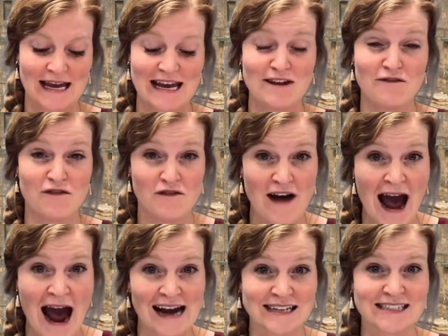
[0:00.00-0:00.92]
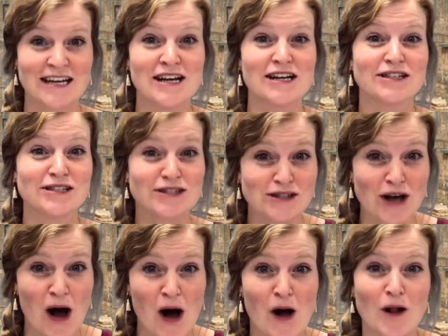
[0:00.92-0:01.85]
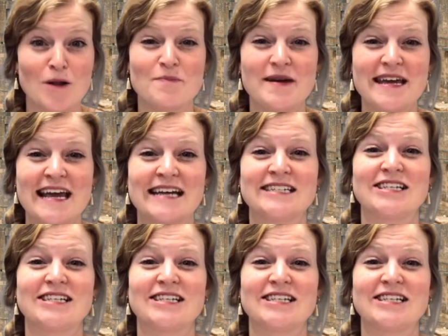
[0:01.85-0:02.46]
In fact, Saul began